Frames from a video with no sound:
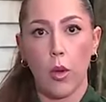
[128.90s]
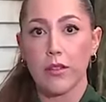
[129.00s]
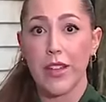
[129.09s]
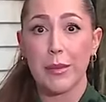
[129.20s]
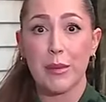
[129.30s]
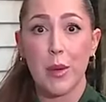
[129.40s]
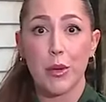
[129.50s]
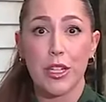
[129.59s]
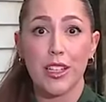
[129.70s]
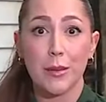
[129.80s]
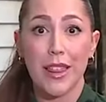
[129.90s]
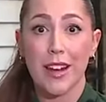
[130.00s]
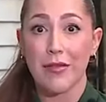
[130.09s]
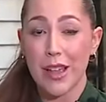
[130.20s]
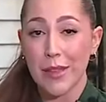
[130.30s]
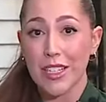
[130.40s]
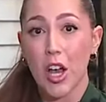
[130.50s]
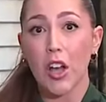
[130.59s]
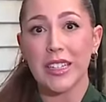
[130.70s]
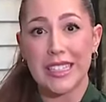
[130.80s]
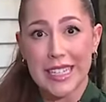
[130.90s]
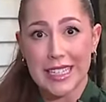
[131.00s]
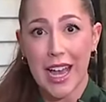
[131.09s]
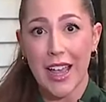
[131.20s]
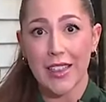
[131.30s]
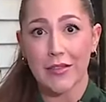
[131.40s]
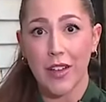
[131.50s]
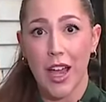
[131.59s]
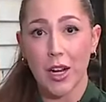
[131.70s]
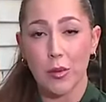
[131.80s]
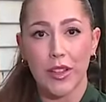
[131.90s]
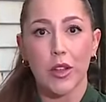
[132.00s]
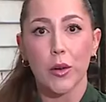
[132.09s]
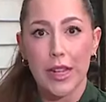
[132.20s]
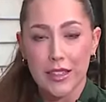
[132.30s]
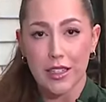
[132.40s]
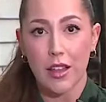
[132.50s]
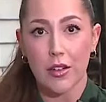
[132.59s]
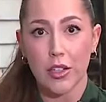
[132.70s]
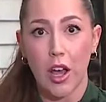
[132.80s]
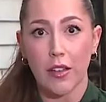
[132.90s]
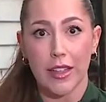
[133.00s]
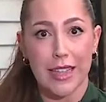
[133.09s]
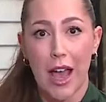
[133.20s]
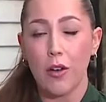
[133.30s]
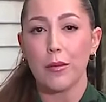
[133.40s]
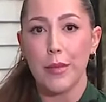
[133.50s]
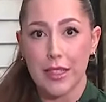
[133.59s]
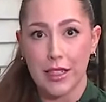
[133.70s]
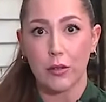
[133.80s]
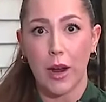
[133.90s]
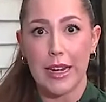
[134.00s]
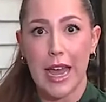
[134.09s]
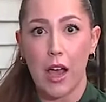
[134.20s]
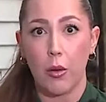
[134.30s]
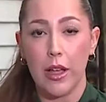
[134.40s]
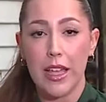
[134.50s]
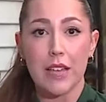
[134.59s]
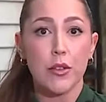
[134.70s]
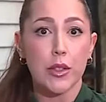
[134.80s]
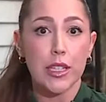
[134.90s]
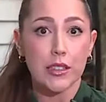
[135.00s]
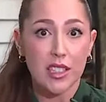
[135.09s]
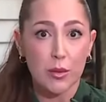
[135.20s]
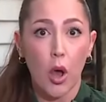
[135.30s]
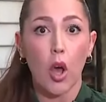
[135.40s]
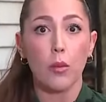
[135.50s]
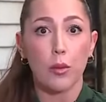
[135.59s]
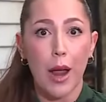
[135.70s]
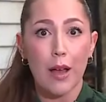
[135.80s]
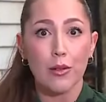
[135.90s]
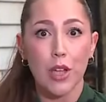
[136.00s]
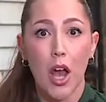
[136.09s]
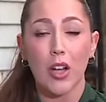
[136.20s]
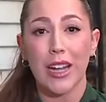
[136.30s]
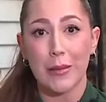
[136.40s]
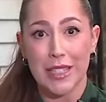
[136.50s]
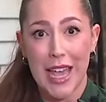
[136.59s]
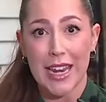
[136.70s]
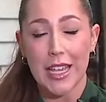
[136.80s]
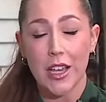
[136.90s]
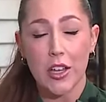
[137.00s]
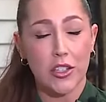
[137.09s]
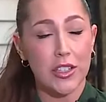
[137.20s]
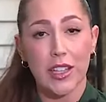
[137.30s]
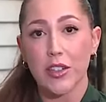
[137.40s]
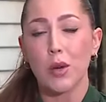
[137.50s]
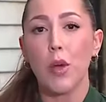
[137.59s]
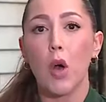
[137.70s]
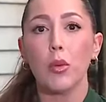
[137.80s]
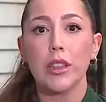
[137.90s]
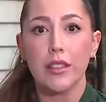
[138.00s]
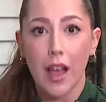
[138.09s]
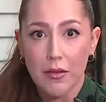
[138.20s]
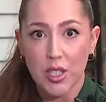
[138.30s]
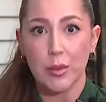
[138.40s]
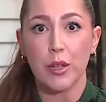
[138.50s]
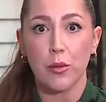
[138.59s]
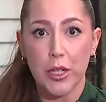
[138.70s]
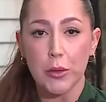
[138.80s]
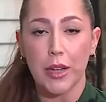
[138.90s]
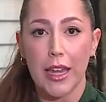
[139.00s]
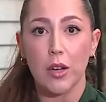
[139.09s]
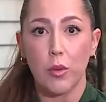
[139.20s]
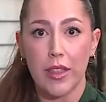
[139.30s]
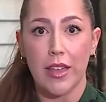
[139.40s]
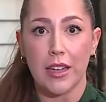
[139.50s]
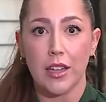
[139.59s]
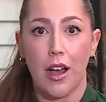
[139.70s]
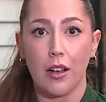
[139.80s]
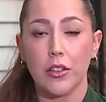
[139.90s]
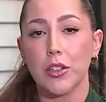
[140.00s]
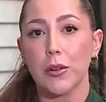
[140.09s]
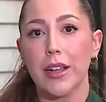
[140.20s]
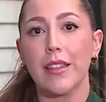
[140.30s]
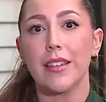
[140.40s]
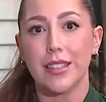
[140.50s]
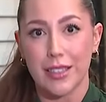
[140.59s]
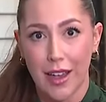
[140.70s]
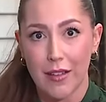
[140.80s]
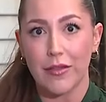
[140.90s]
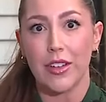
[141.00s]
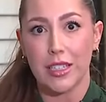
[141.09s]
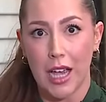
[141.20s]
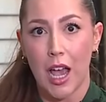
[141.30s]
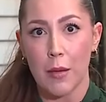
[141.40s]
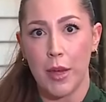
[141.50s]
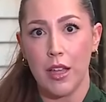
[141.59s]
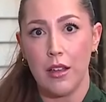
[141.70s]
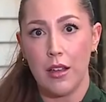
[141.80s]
One family member tells me that a family dog did die in the fire, but there is another dog that's out missing right now. If you see a small brown dog named Teddy, she says her mom would love to be reunited with that dog during this tough time.